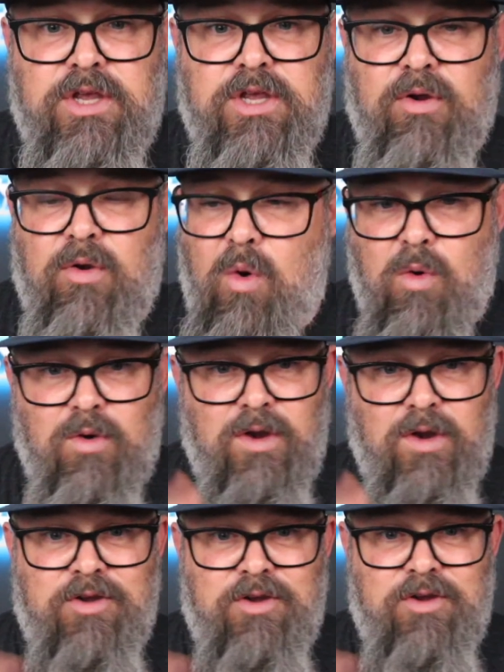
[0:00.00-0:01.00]
only
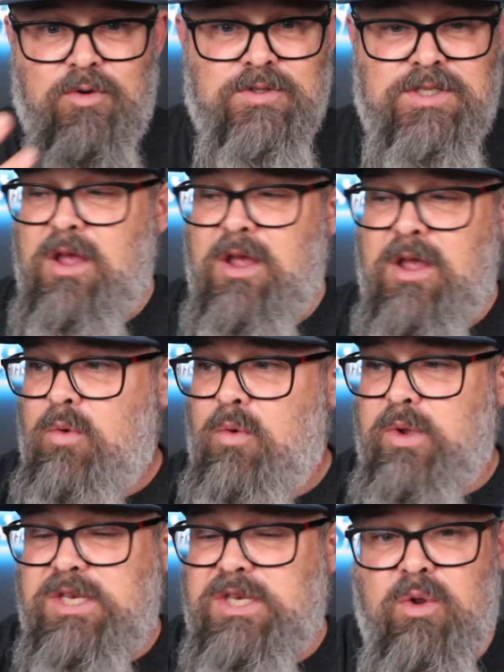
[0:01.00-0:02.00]
cruise. We
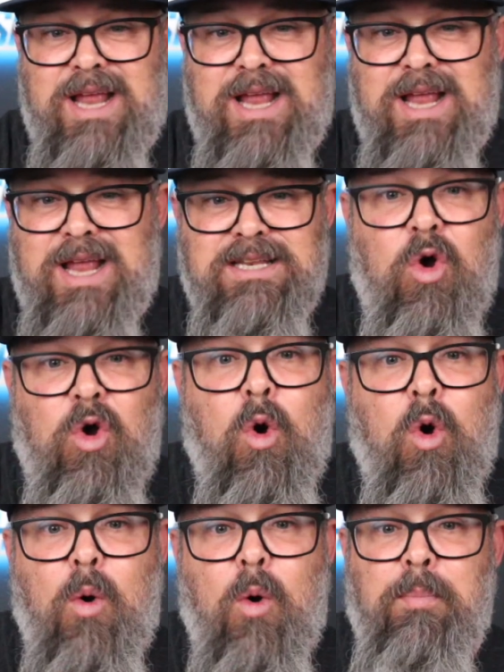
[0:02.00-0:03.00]
rented the whole boat.